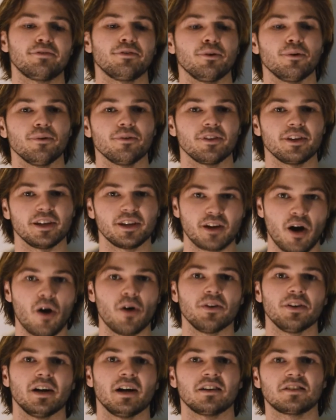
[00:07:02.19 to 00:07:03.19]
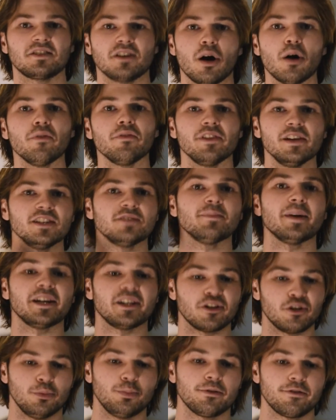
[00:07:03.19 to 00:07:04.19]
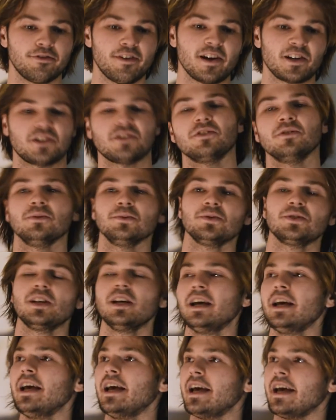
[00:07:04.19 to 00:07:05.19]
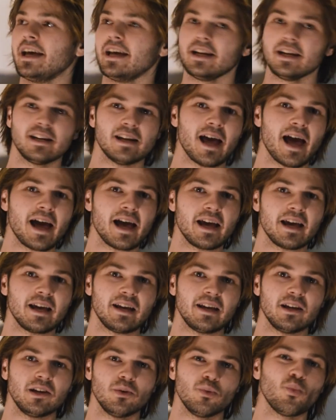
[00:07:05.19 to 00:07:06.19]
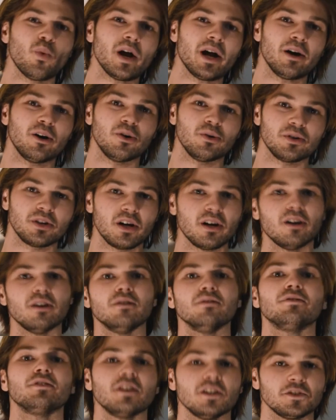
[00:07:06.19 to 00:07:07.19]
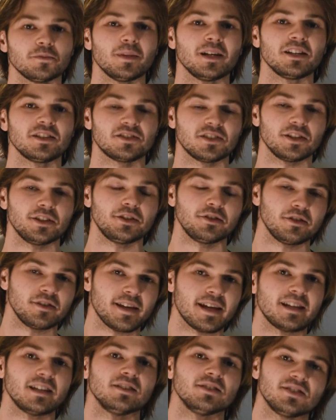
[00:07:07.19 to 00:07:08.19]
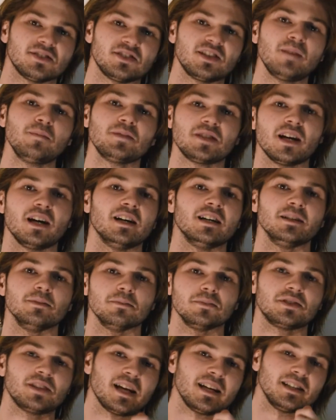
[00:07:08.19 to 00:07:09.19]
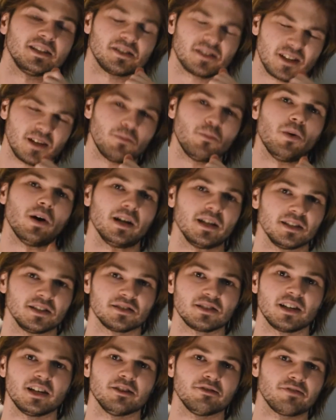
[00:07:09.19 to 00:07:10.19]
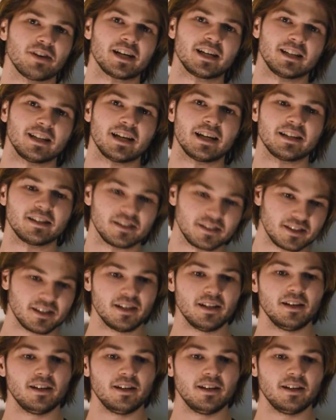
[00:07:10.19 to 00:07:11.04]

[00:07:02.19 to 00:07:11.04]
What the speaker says: for the conduct of these medical professionals. In a world of cosmetic surgery that is sometimes and in some ways unregulated,